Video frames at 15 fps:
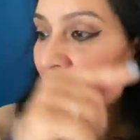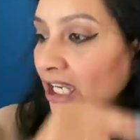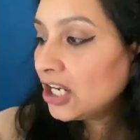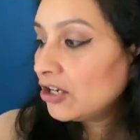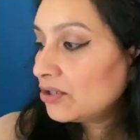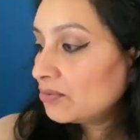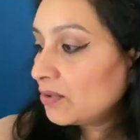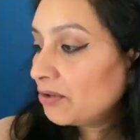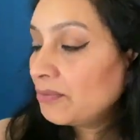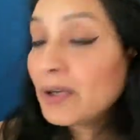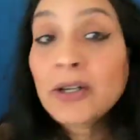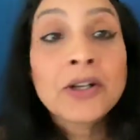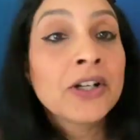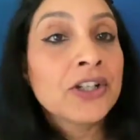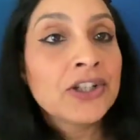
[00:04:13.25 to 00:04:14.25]
here's what we're
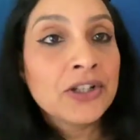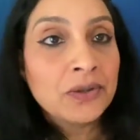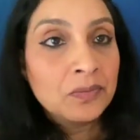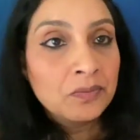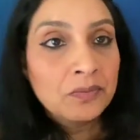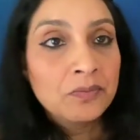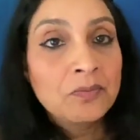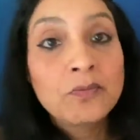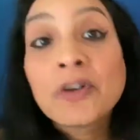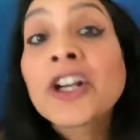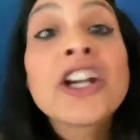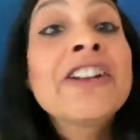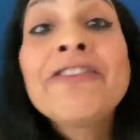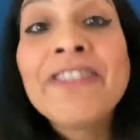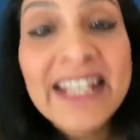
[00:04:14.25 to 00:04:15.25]
going to do. We're going
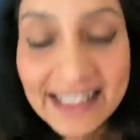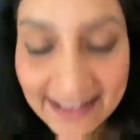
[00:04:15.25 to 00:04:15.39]
to fix